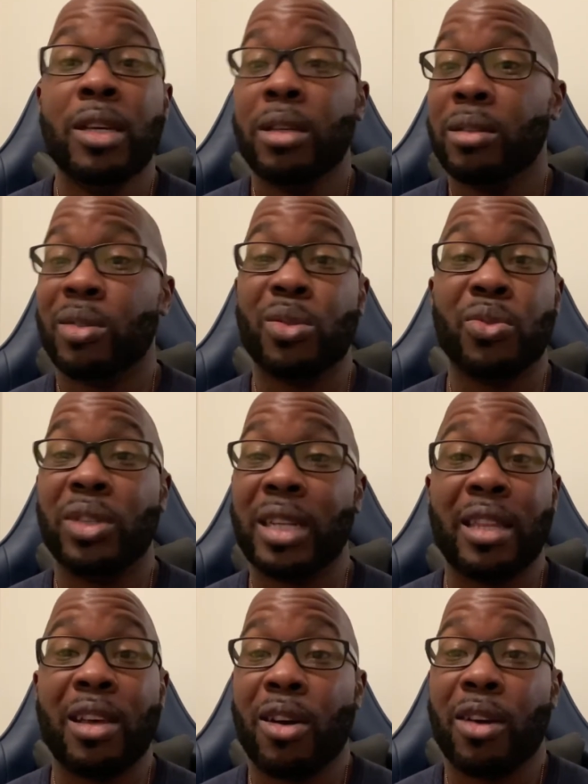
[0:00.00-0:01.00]
So it's really not
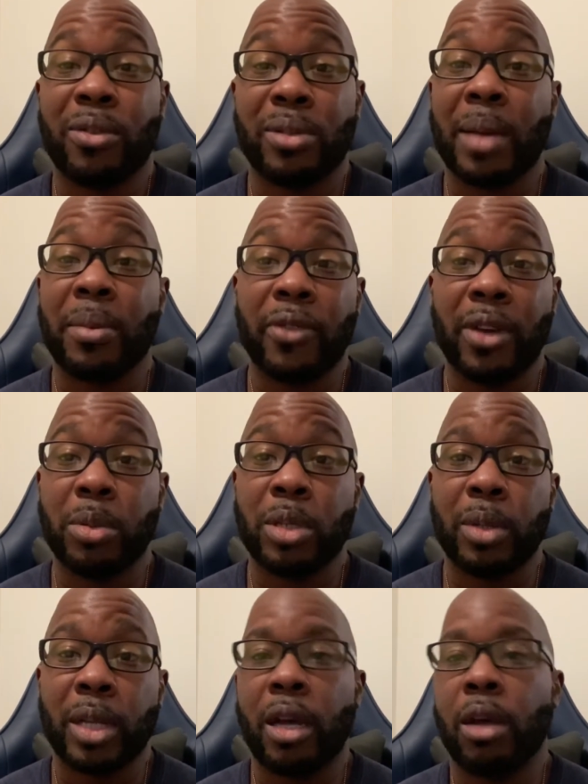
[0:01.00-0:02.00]
that hard for us app developers to be
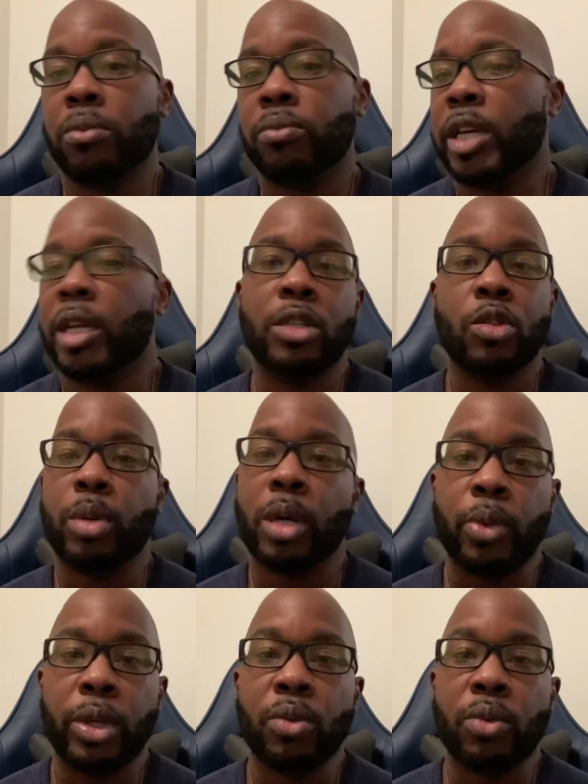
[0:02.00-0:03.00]
like, oh, yeah, that's no problem,
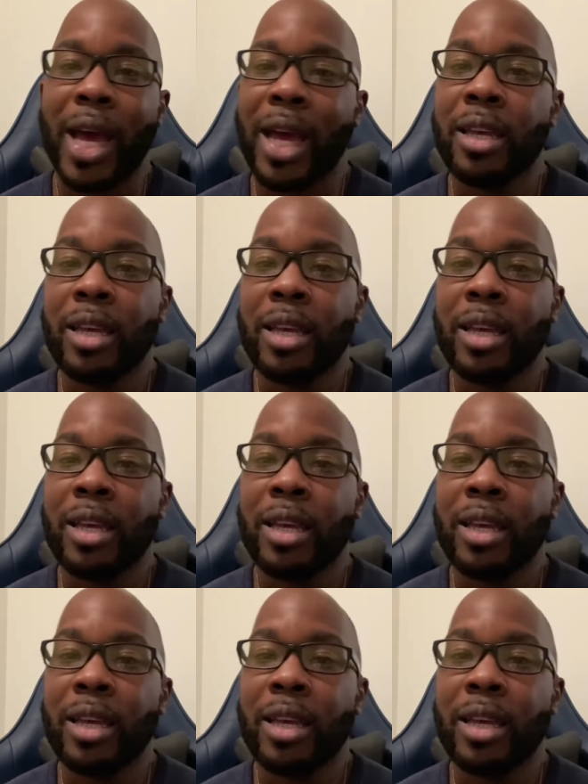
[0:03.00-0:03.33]
we do that.